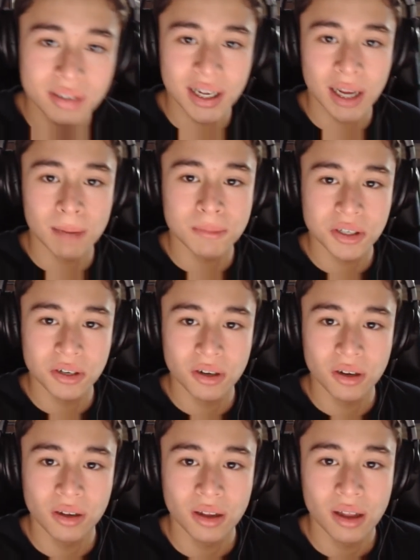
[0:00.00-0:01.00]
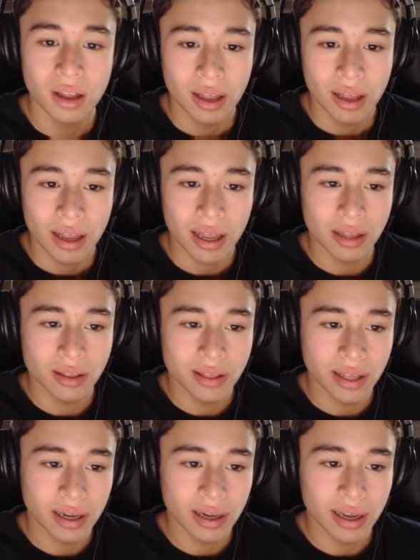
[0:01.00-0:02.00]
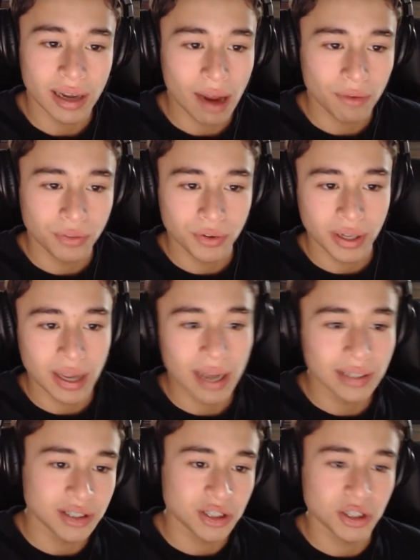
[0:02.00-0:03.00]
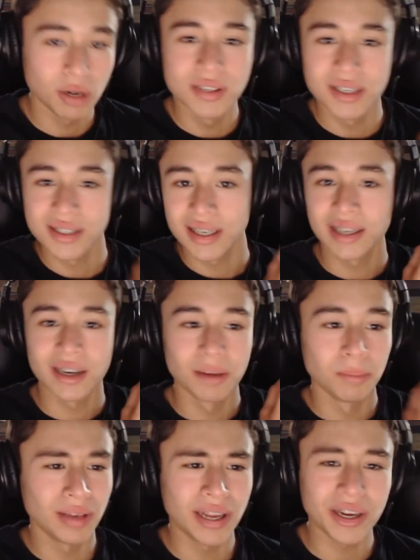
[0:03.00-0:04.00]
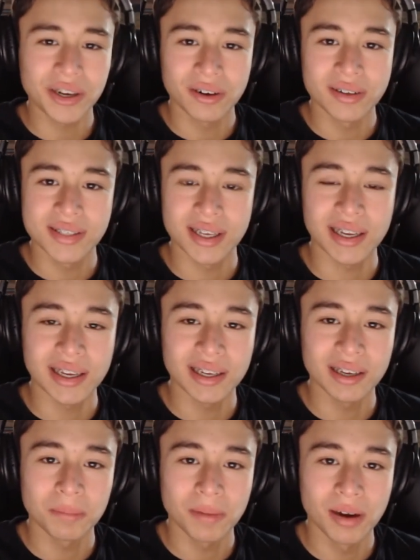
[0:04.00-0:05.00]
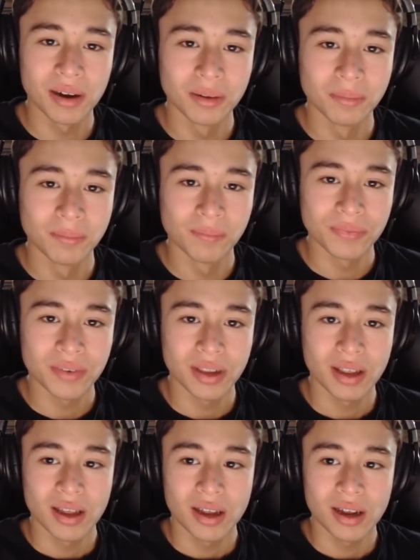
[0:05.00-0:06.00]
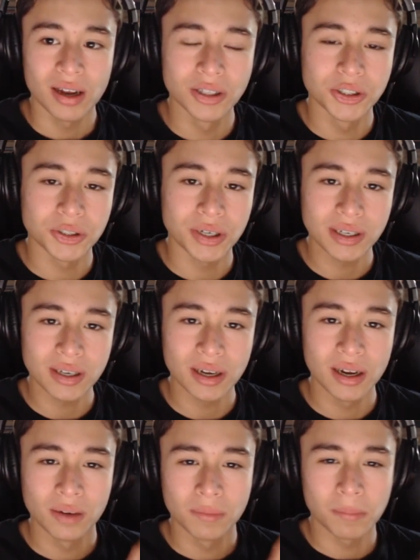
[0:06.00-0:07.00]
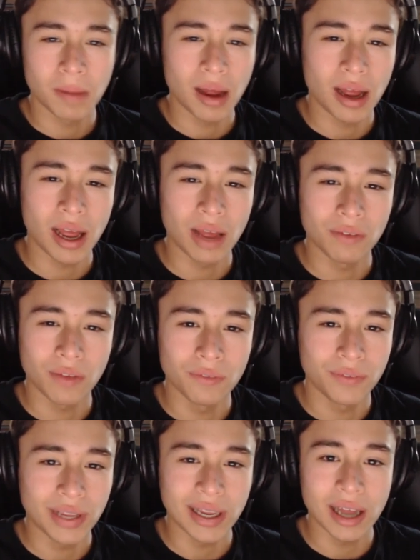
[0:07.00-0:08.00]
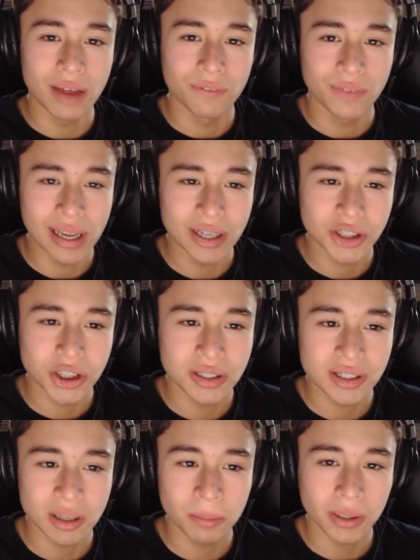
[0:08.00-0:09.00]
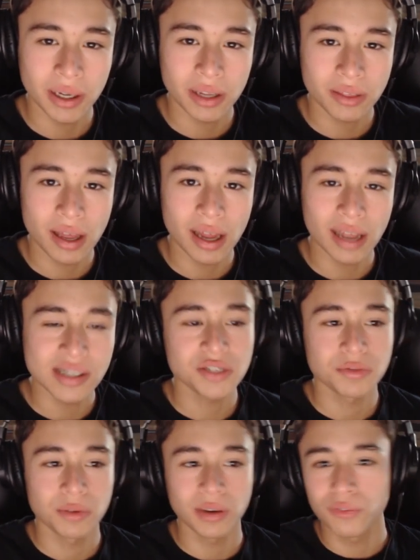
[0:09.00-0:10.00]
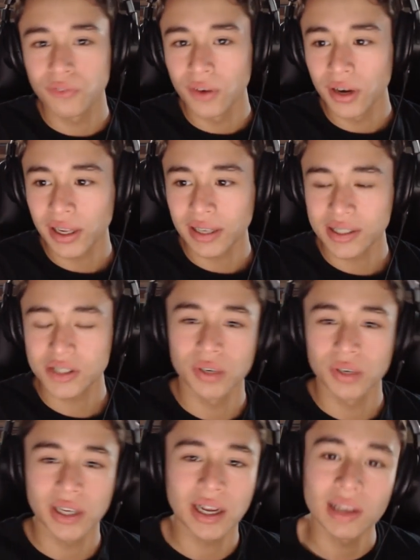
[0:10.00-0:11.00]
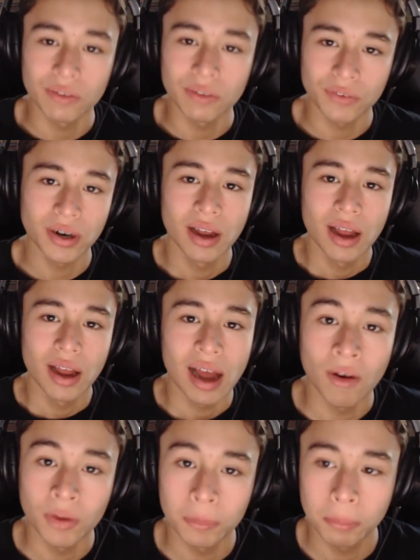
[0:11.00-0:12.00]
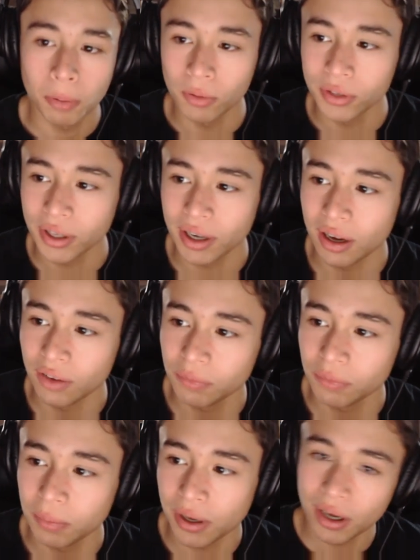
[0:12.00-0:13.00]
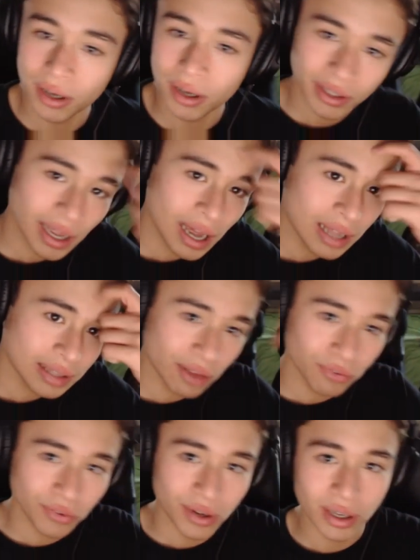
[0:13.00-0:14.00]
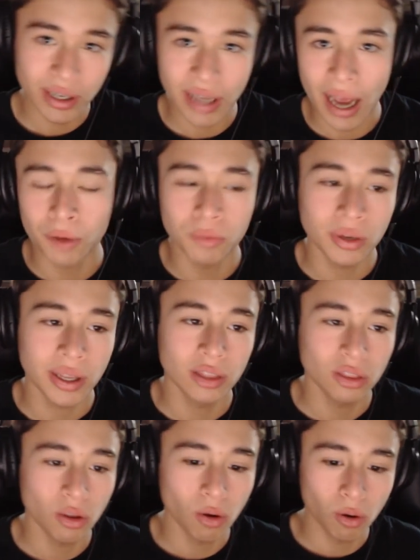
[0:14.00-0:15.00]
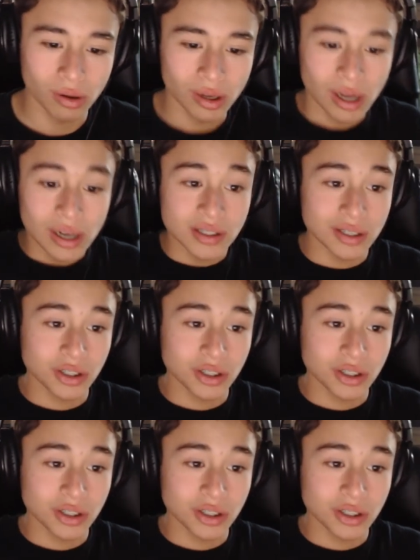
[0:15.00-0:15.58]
hard times and all. And then like after the ad, just shows his like liquor, tequila, a drink, aviation, something like that. It's just really funny, and it's just really clever how he pulled it off. But yeah, definitely I don't get the whole